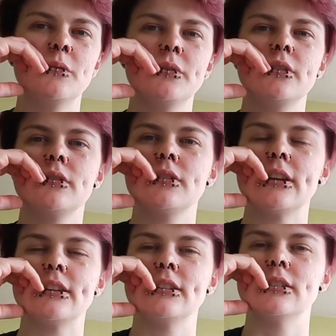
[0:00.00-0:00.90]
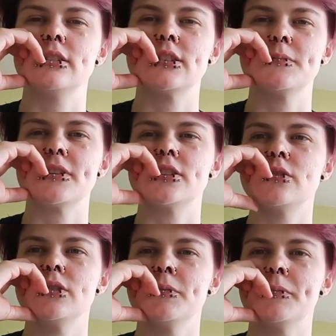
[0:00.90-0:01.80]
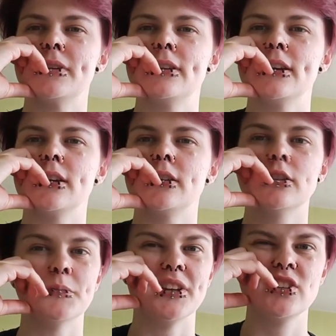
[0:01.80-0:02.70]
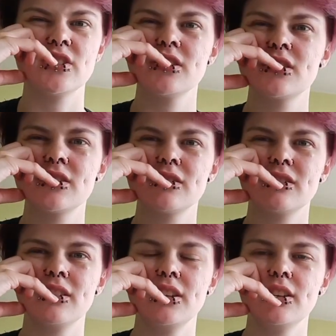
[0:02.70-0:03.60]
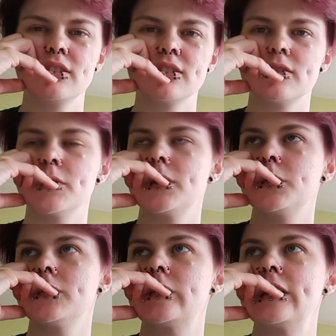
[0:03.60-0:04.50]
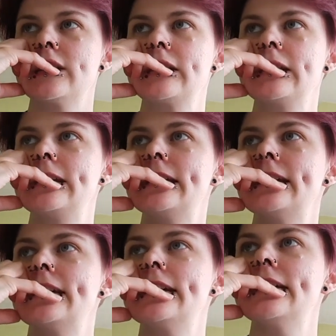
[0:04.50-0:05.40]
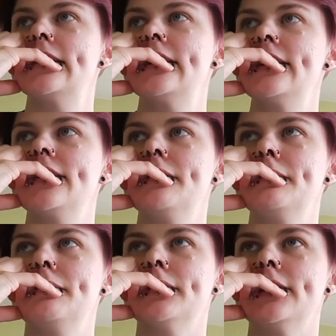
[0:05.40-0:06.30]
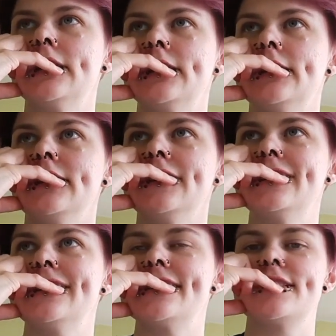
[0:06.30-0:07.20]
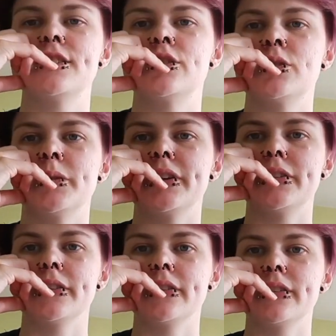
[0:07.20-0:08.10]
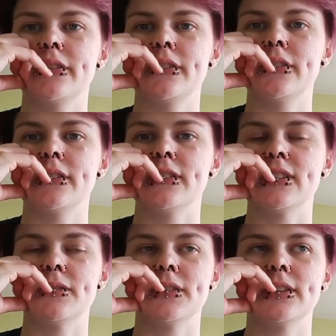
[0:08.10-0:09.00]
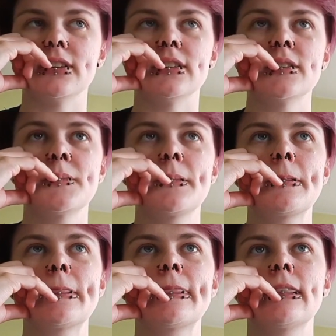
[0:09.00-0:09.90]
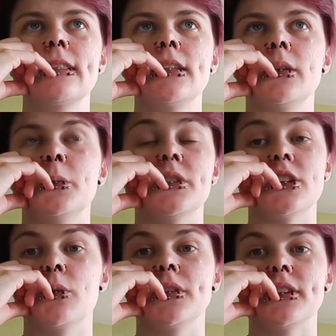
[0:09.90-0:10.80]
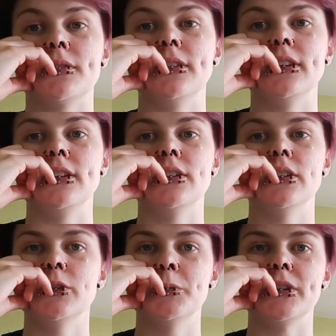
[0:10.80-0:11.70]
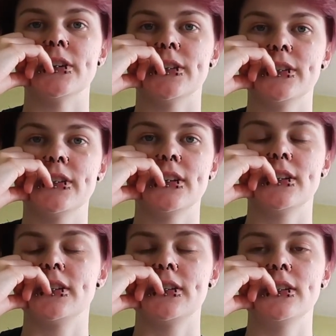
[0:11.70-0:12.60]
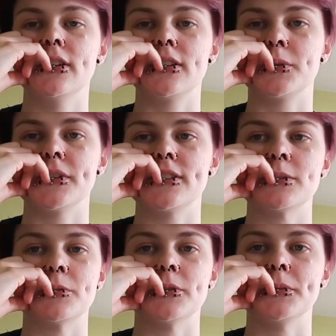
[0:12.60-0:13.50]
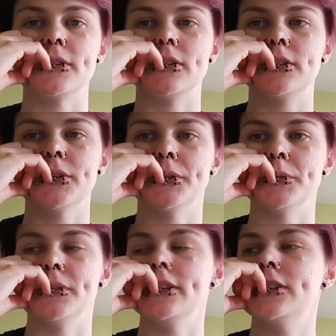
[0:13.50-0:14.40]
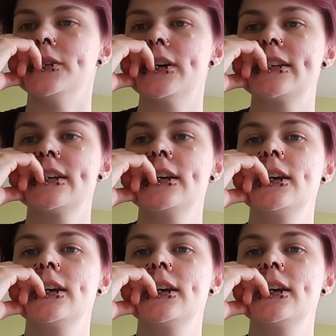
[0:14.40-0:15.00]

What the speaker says: don't want to, like, not special treatment, but like accommodations, I think is the right word for that, for like test situations and stuff like that, which I will definitely need to do because that otherwise I probably couldn't really do that.